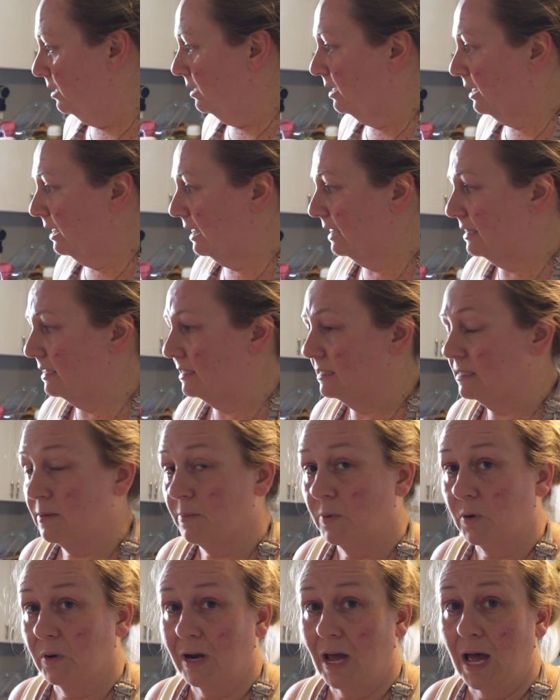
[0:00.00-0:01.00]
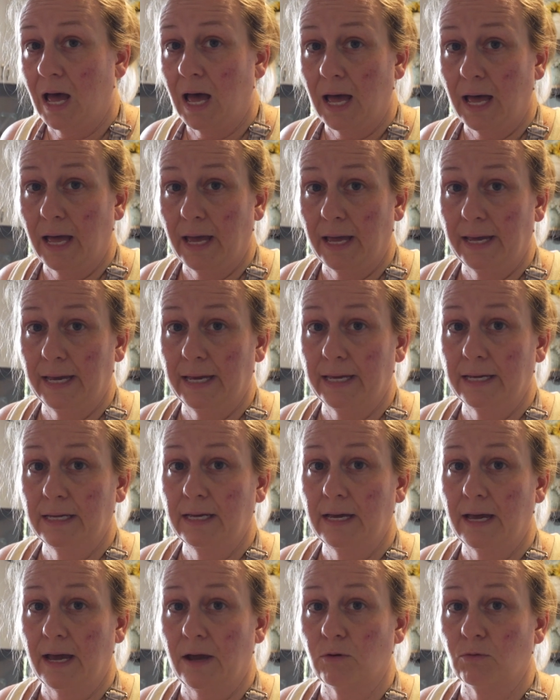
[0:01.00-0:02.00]
get this up on high
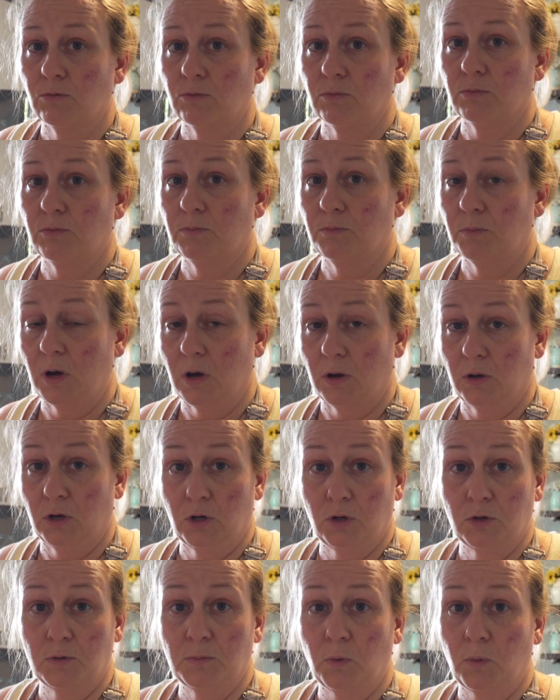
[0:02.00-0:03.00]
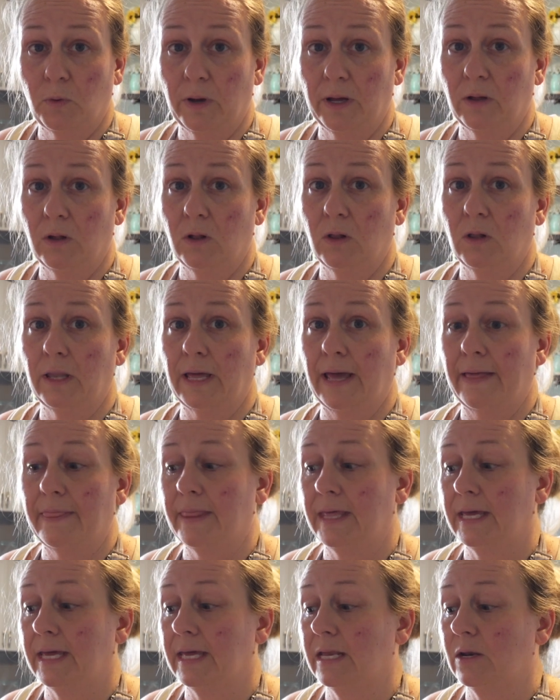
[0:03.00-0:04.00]
at a good boil,
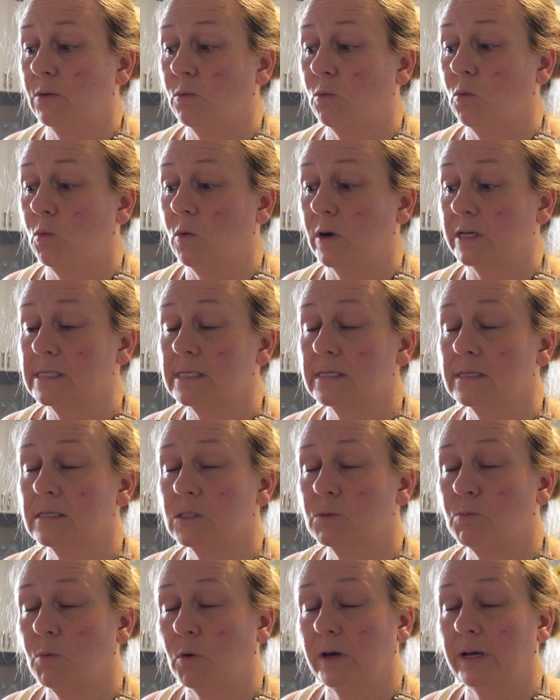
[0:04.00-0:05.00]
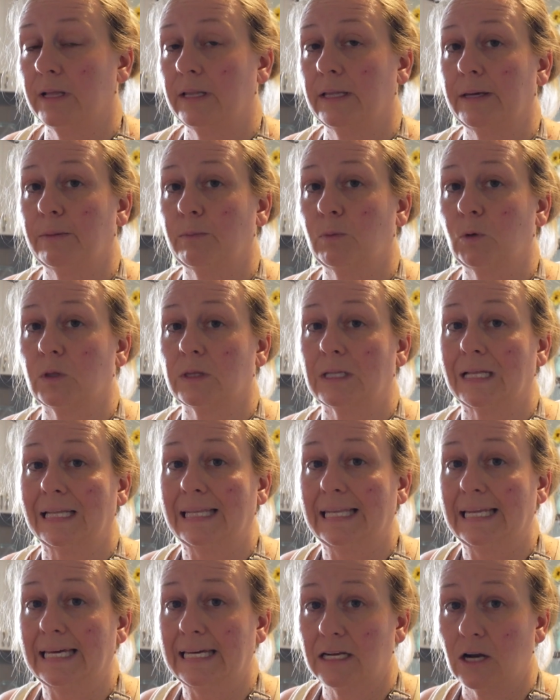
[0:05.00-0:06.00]
and then once it is boiling, put the
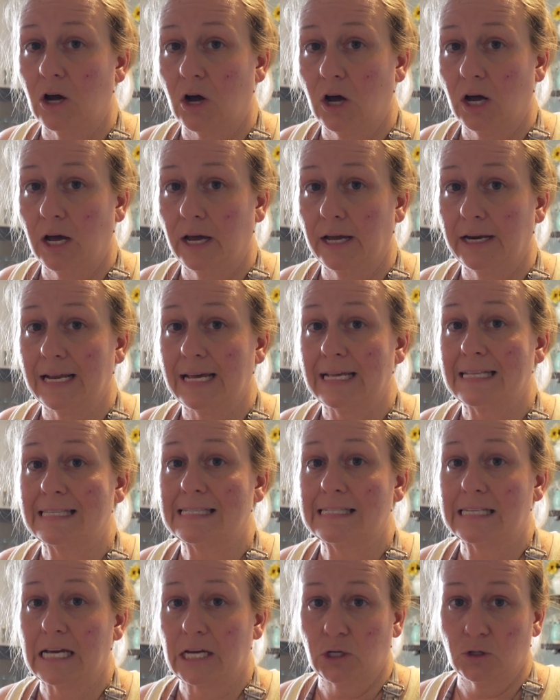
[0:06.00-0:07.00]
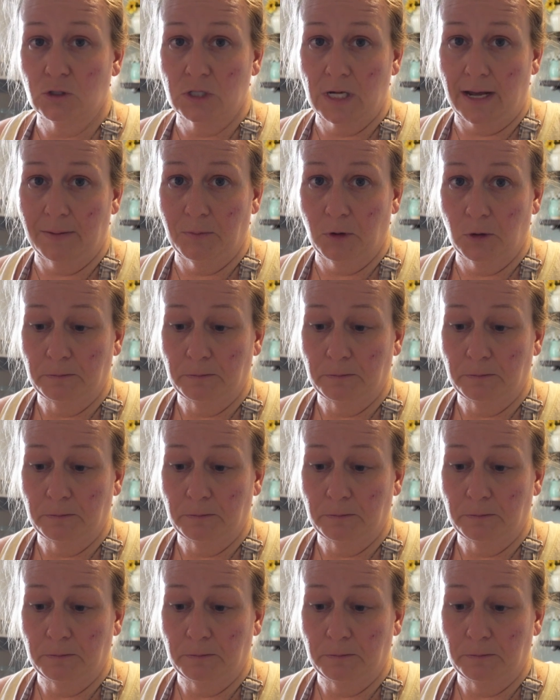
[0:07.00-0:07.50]
lid on and set your timer.